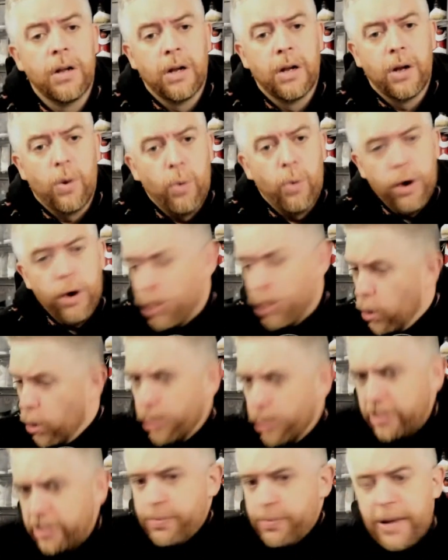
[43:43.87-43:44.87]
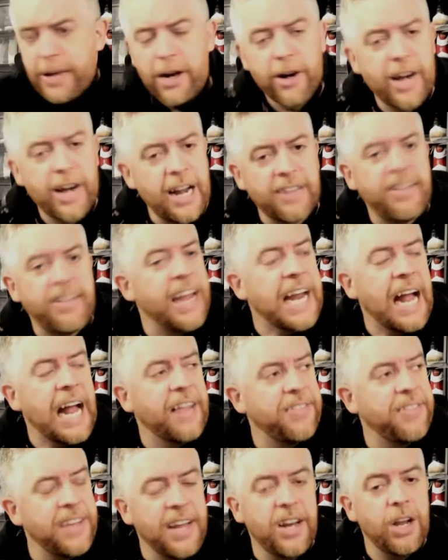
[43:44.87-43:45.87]
where the Horsemen are going to take
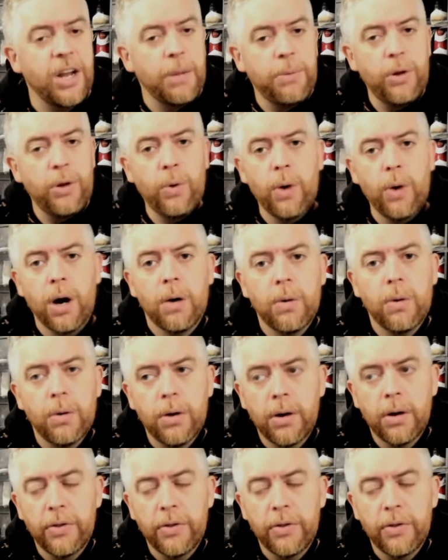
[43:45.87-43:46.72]
out the NWO.